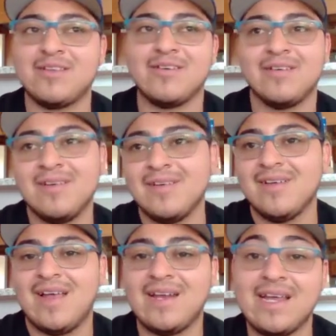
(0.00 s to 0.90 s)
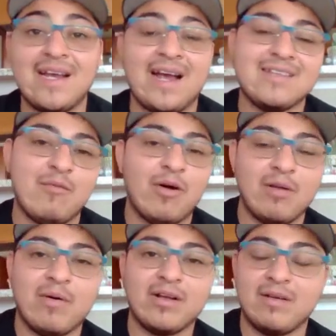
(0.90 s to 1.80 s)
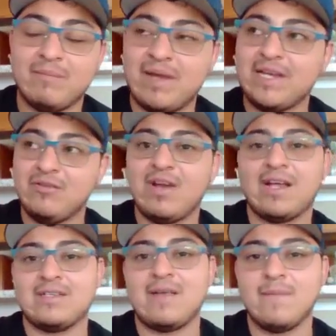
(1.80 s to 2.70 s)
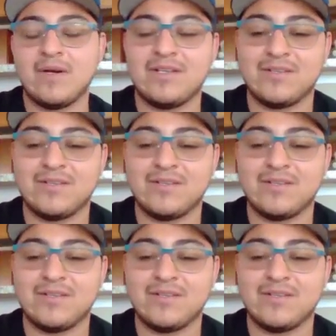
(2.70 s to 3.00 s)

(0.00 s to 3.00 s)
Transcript: So, and again, guys, I'm all about making you guys save money.